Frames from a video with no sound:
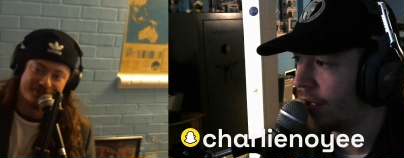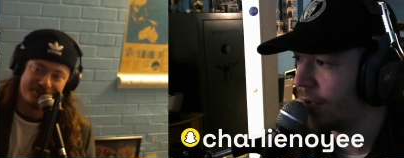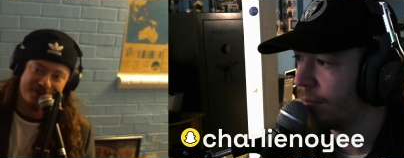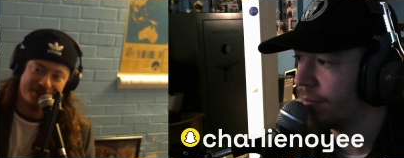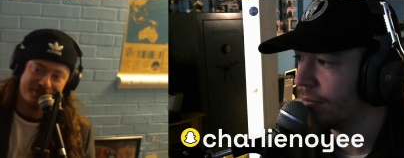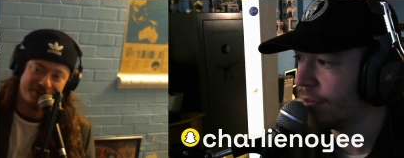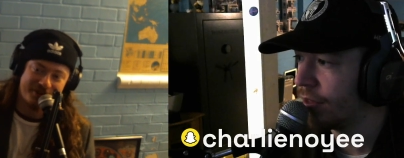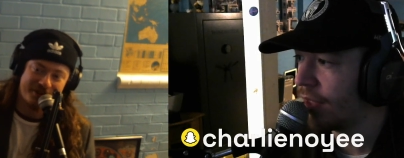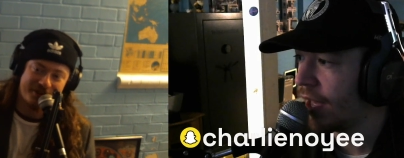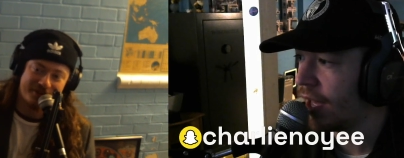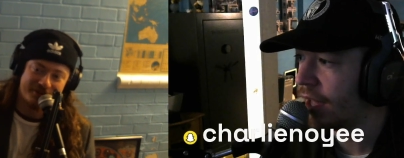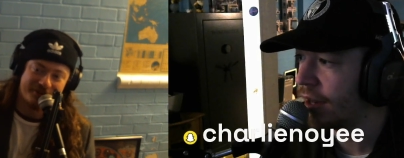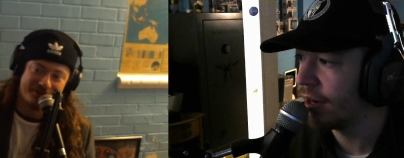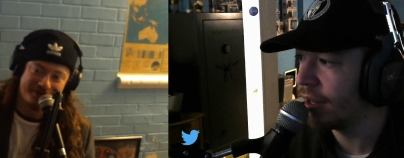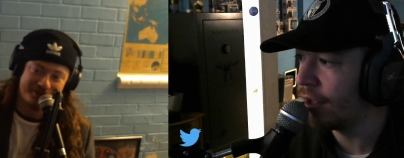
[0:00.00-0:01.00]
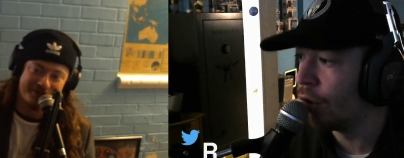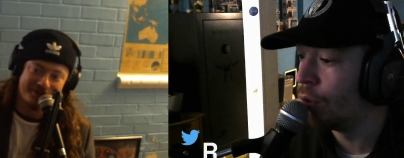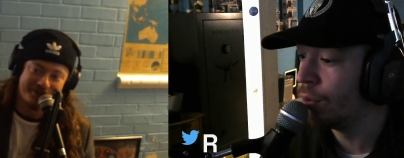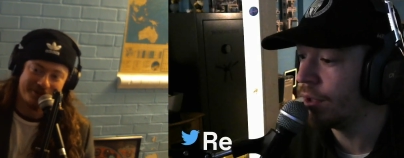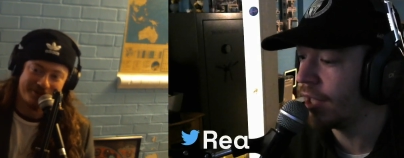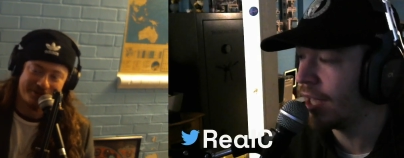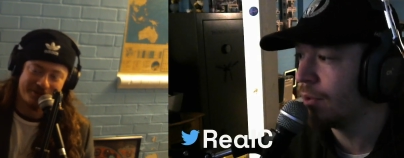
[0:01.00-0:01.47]
Speaker 1: Sounded- that only he
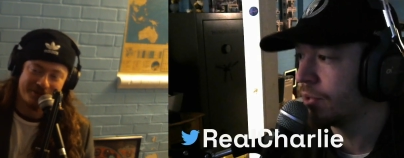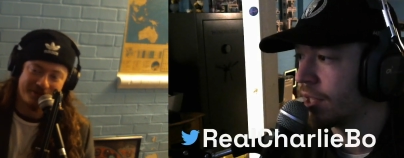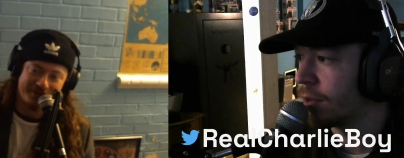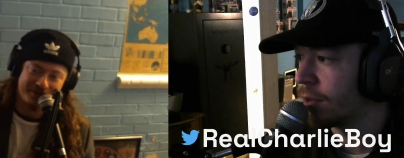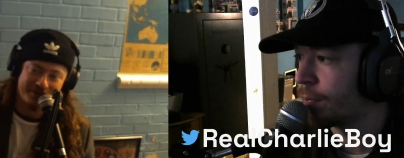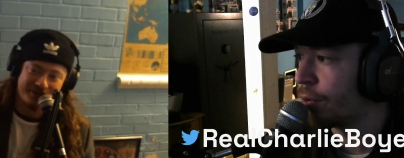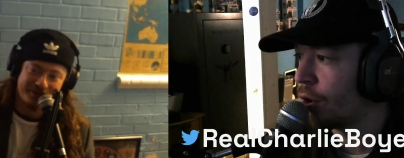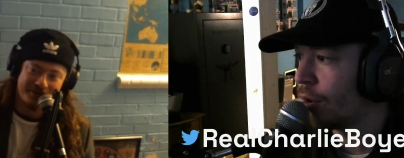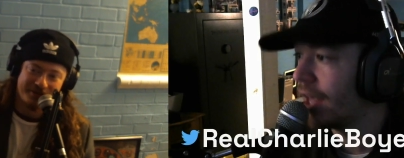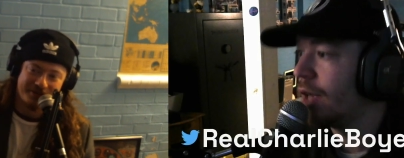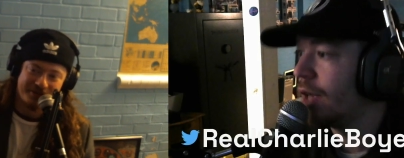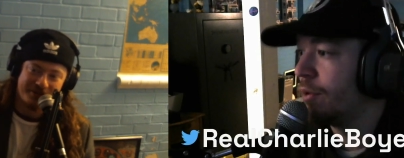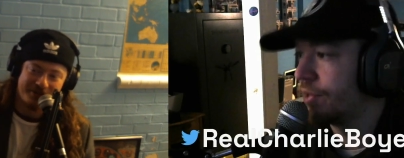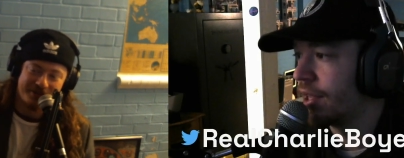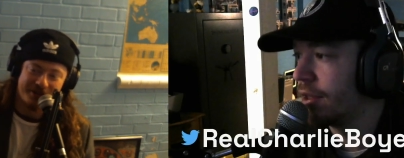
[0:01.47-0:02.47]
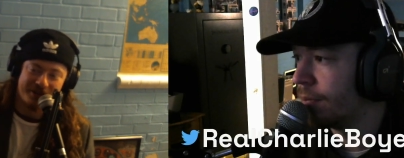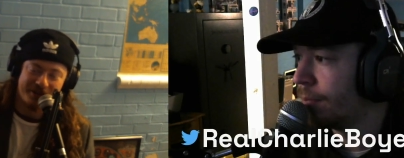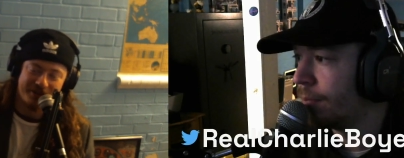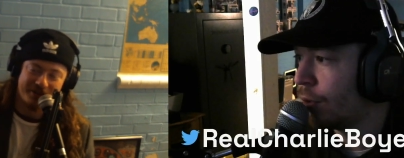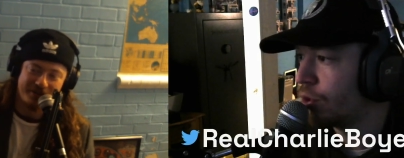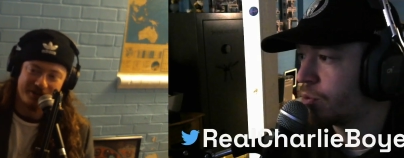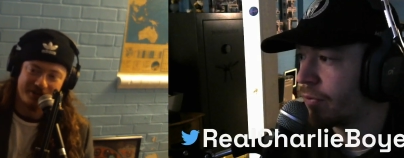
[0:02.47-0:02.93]
was like the pro. He was like Yeah. the most
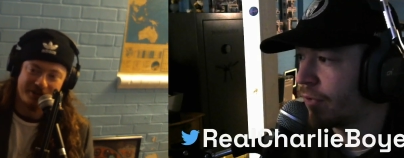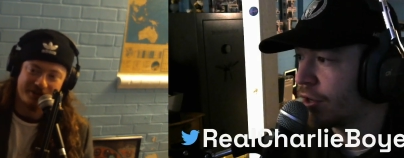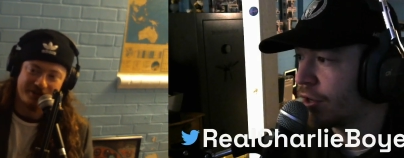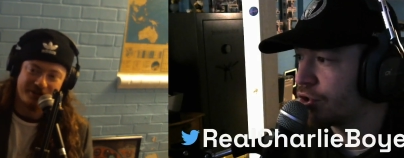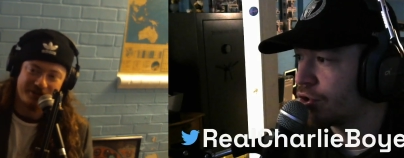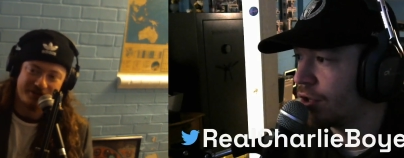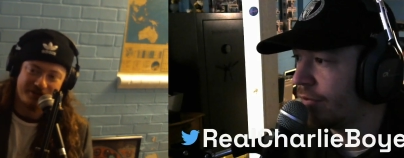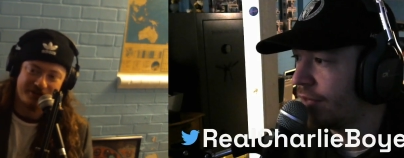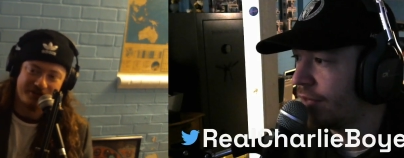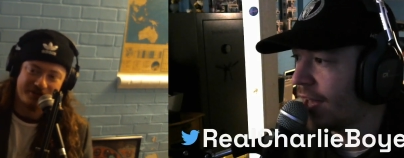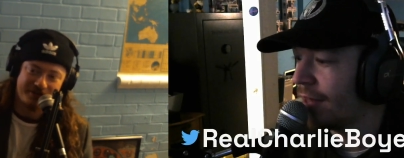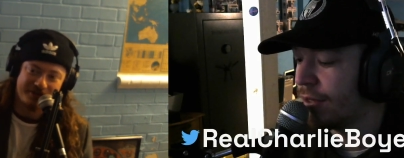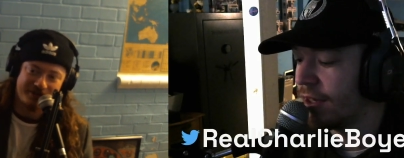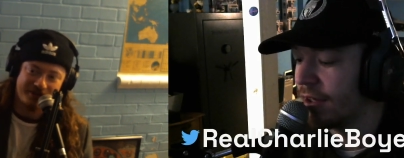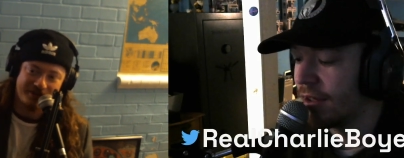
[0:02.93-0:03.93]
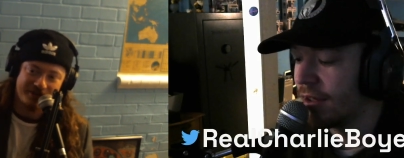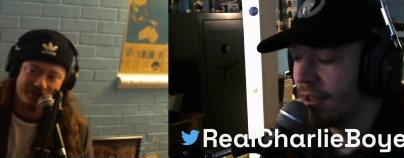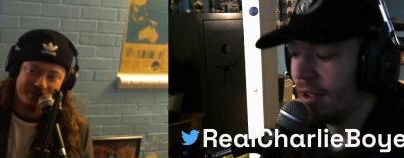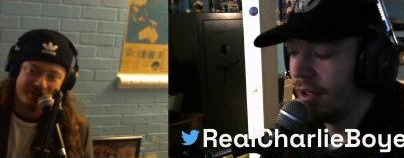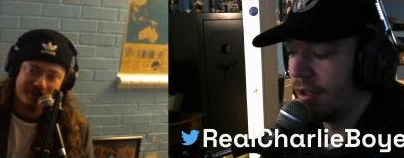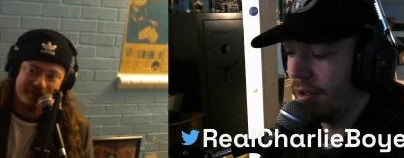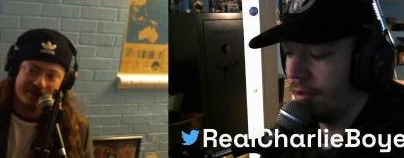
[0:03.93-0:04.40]
professional of that thing.
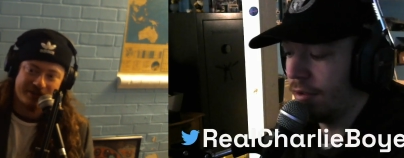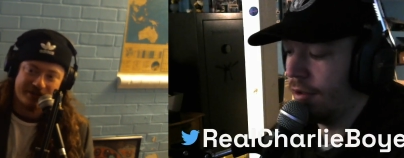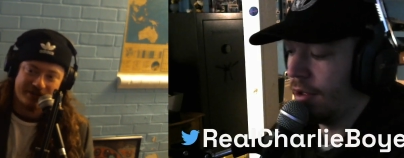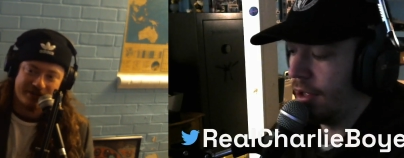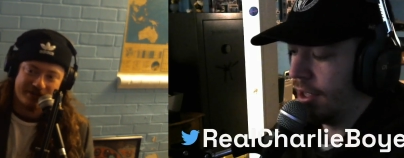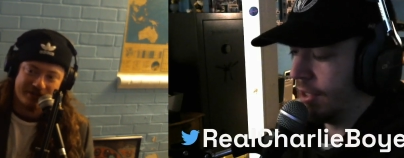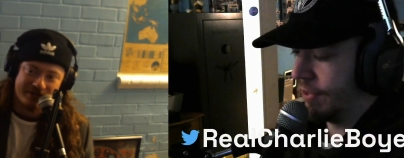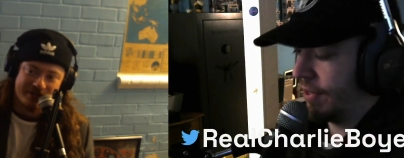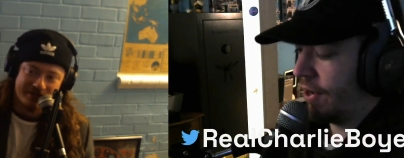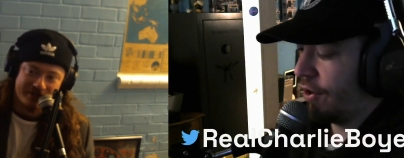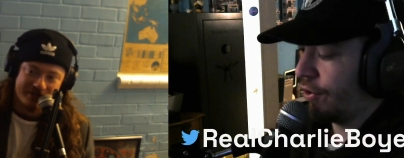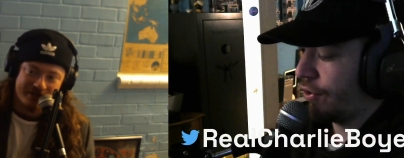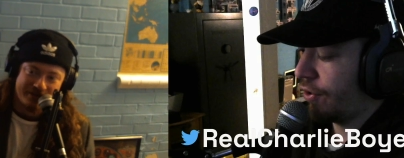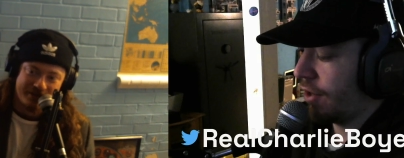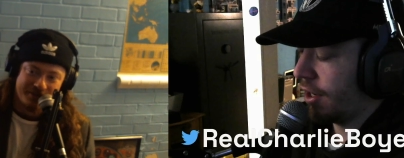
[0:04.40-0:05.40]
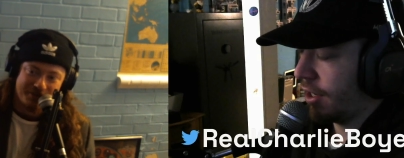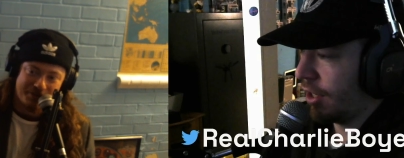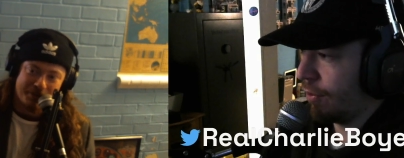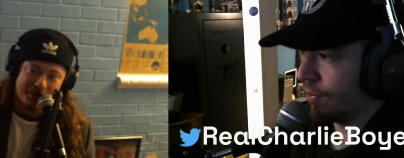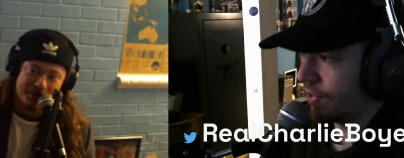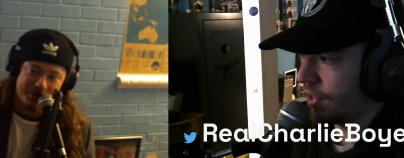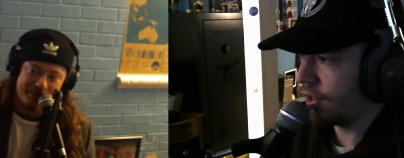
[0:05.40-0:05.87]
Uh, his character and he was
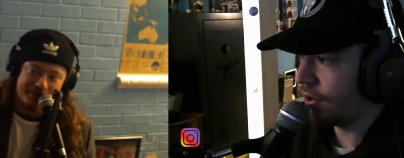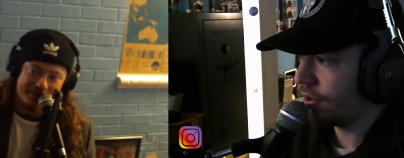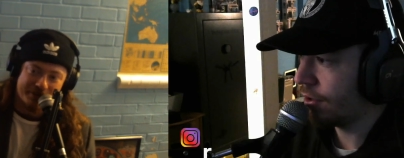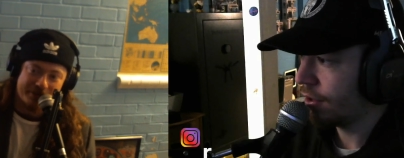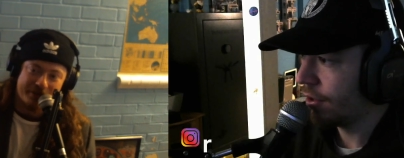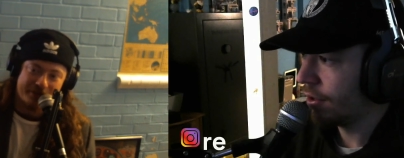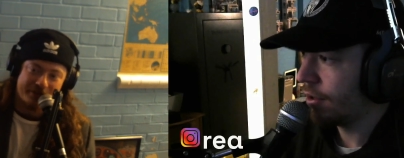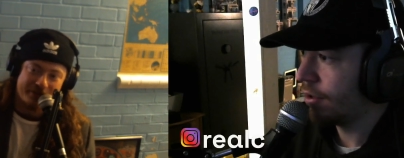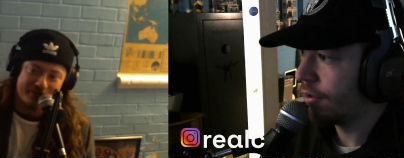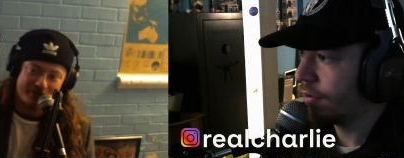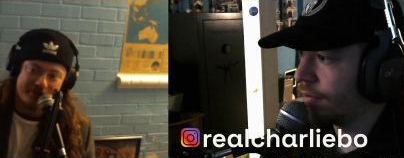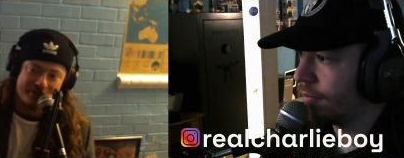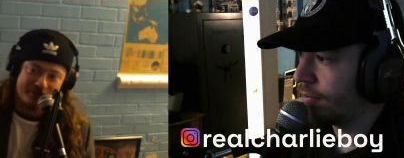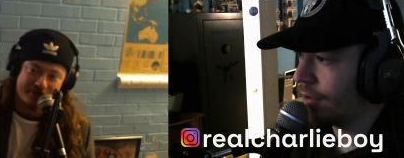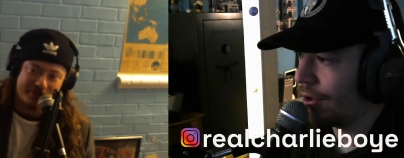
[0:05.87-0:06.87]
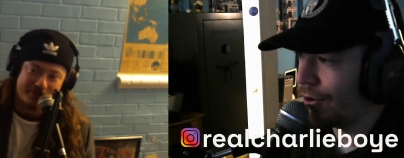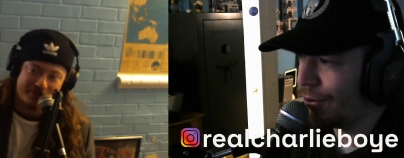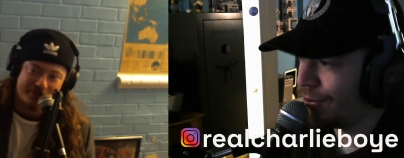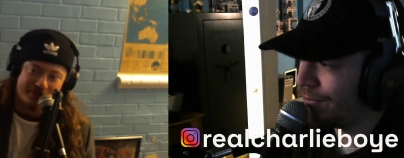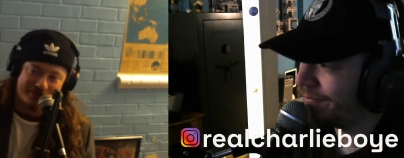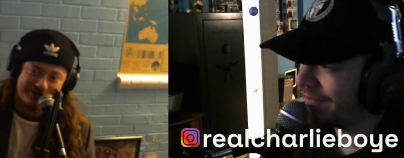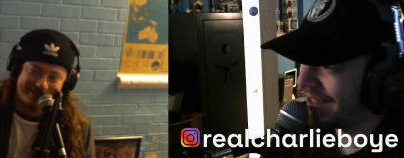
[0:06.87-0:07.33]
there. No,
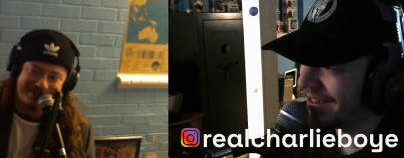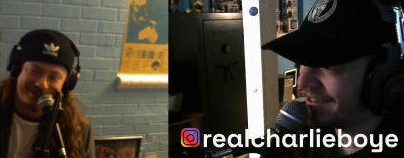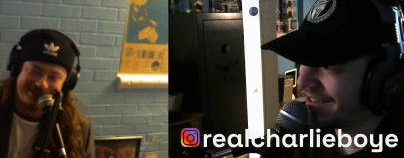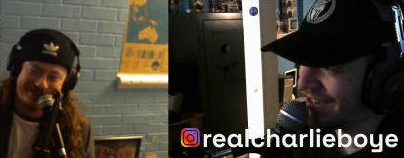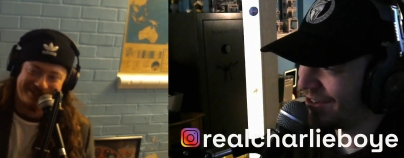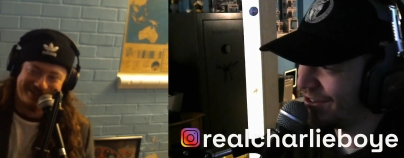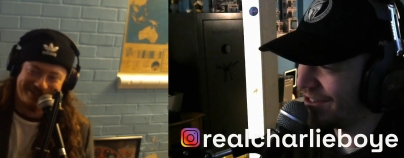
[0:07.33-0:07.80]
that's you're just